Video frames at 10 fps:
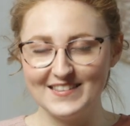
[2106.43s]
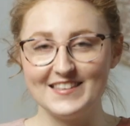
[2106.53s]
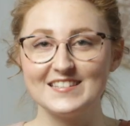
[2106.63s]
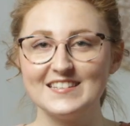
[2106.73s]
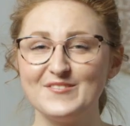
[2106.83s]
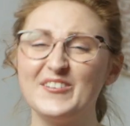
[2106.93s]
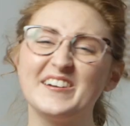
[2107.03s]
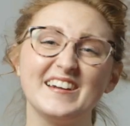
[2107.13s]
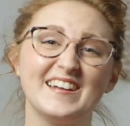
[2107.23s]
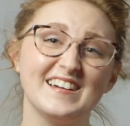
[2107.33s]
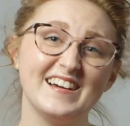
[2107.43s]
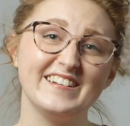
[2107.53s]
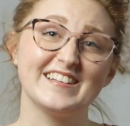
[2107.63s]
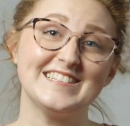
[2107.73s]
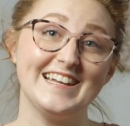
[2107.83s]
this is very
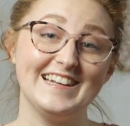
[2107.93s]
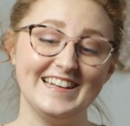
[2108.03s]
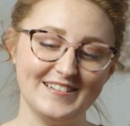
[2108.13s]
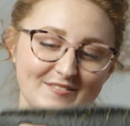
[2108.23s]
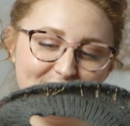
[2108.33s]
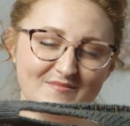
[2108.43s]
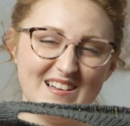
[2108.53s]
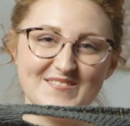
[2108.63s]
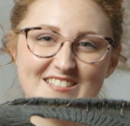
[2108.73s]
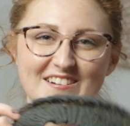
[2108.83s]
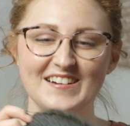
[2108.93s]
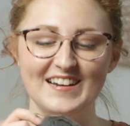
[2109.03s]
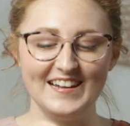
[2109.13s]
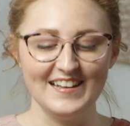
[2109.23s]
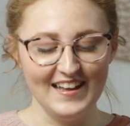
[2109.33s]
unexciting. I'm
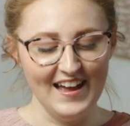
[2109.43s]
sorry.